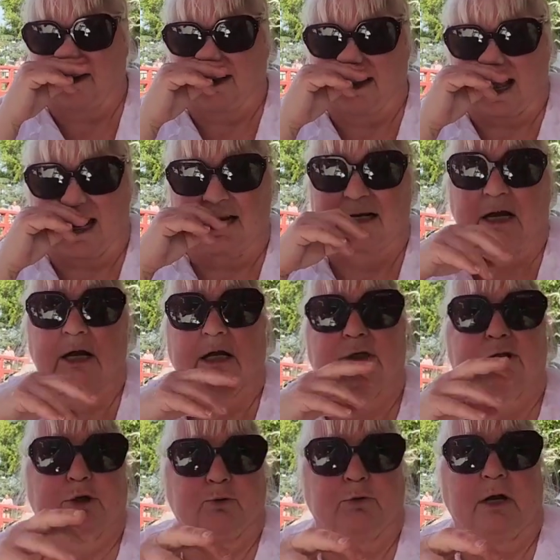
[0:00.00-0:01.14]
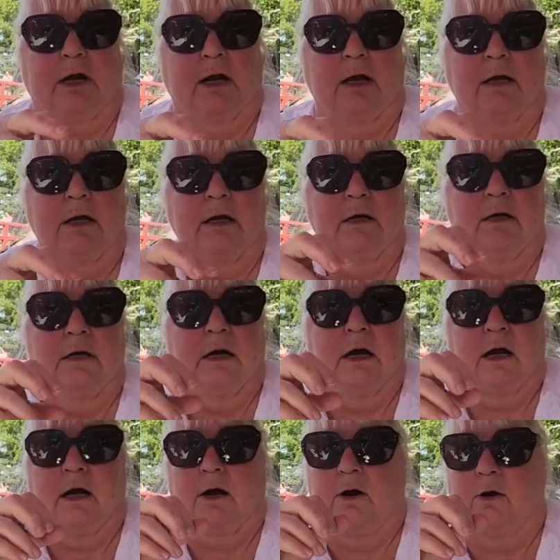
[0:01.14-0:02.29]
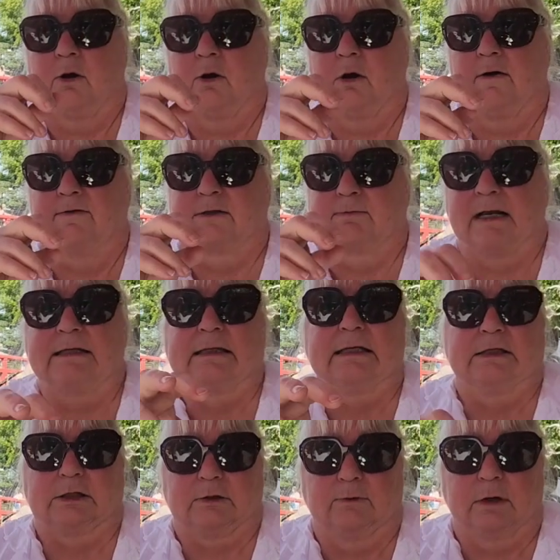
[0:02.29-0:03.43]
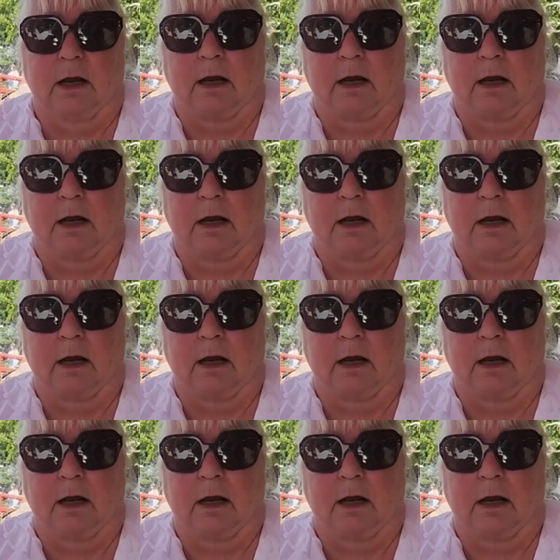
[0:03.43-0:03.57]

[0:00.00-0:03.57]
like tuna or spicy tuna.